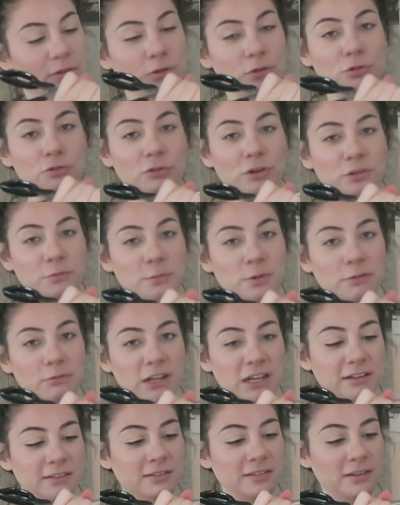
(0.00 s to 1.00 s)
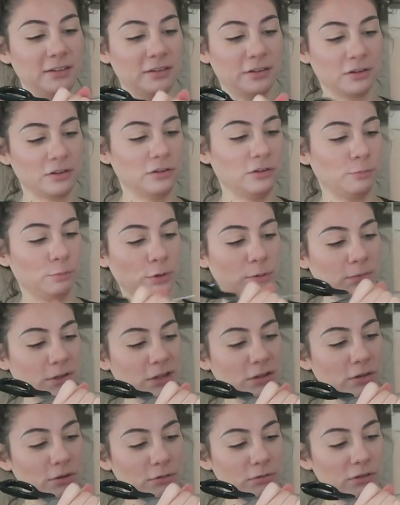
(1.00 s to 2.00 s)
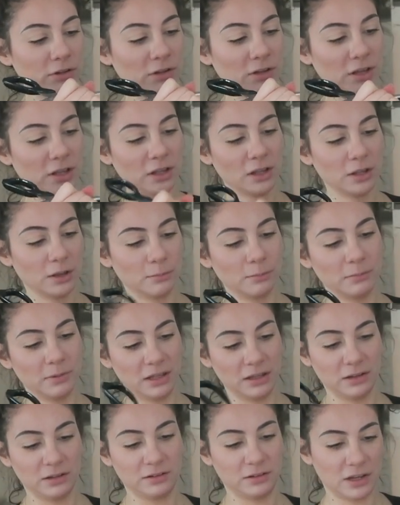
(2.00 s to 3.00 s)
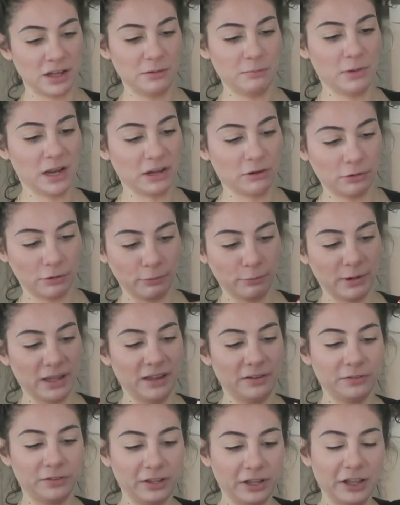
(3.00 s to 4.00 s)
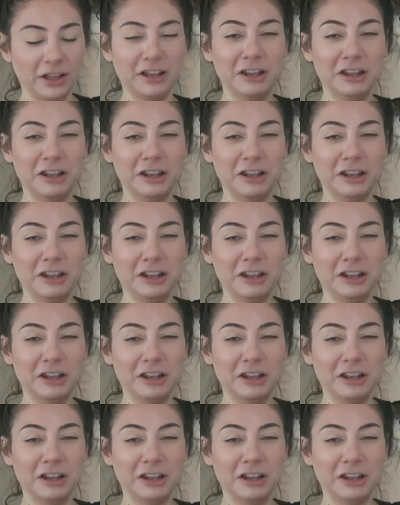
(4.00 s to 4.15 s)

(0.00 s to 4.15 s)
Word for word: you trust me with the scissors? You probably don't because I microwaved